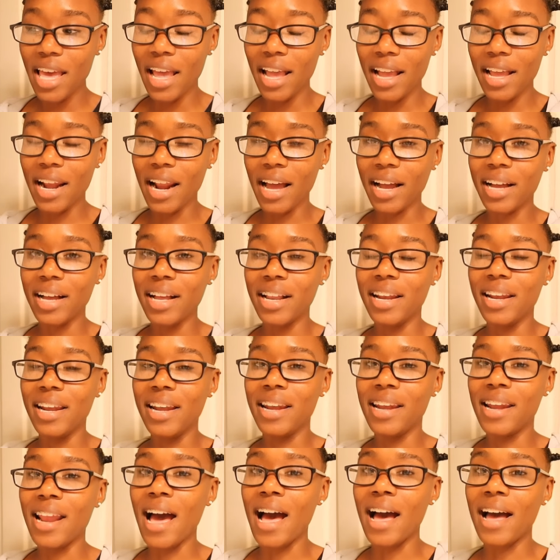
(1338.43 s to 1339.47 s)
and I could
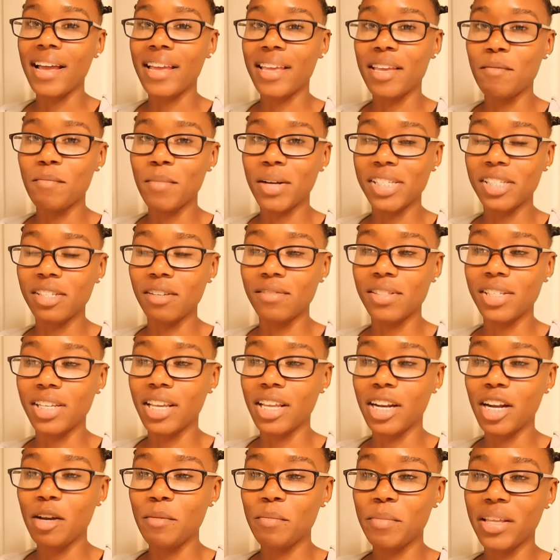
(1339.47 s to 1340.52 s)
not get myself to
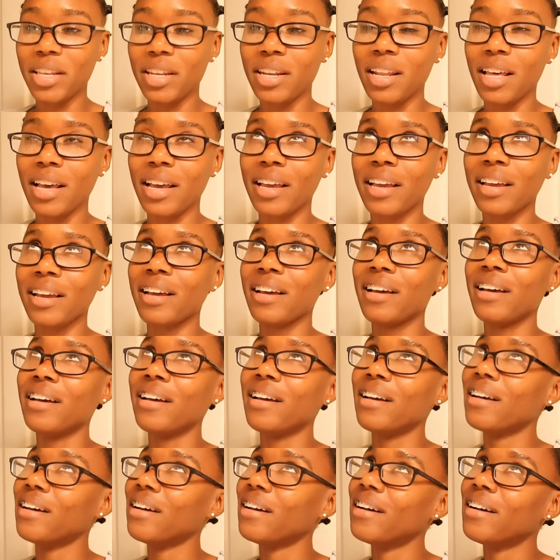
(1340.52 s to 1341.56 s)
get up. And like,
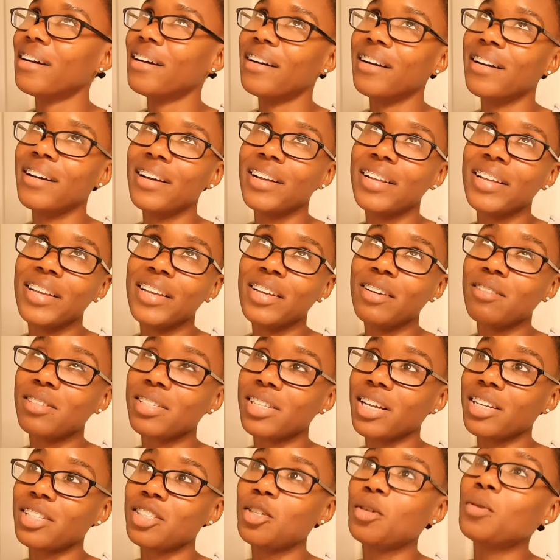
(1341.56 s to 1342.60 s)
it was
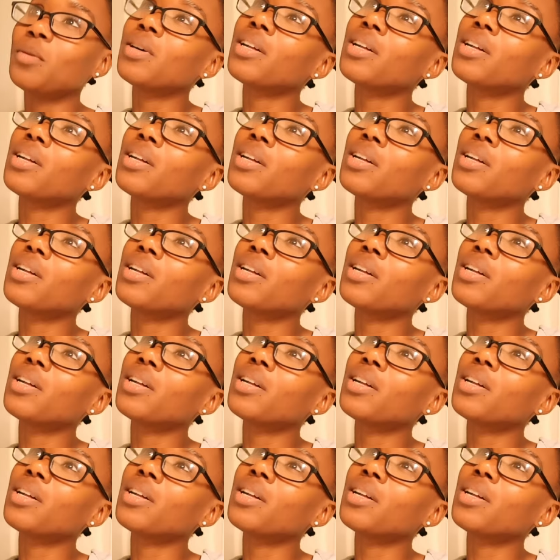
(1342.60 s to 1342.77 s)
like 2